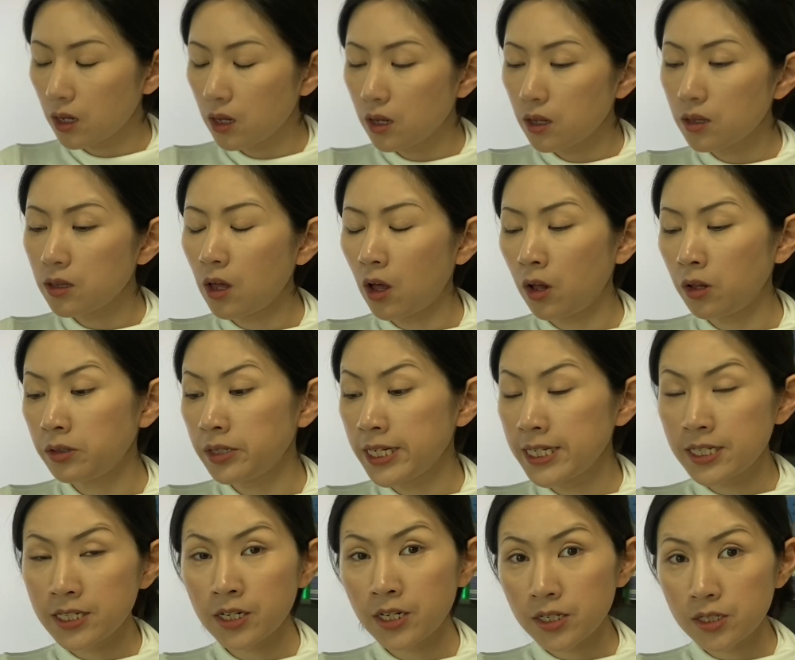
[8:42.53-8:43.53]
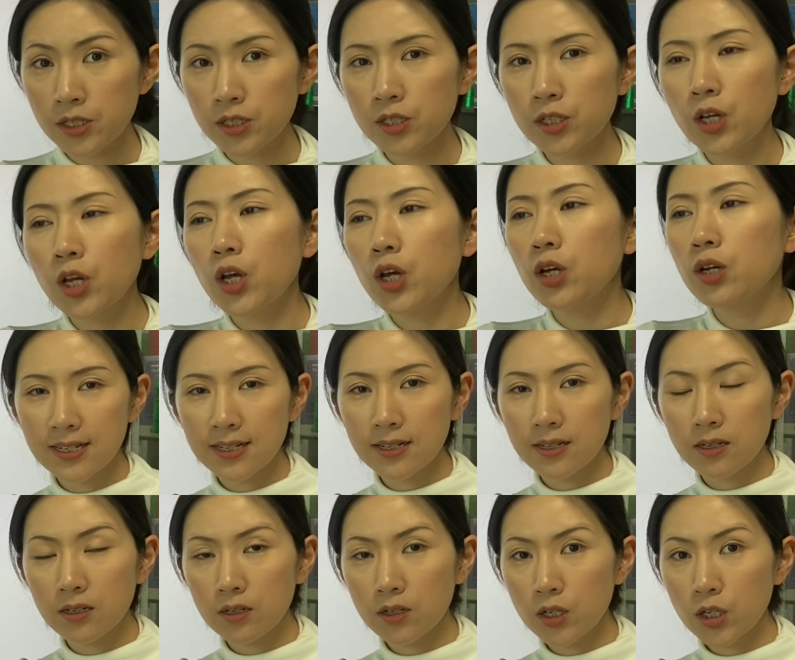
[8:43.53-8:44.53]
The listeners
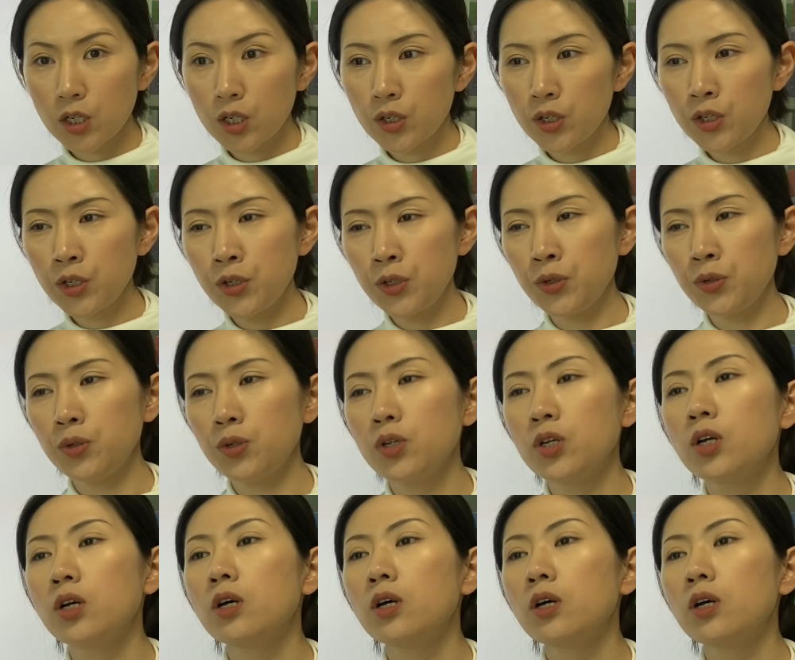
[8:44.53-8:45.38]
who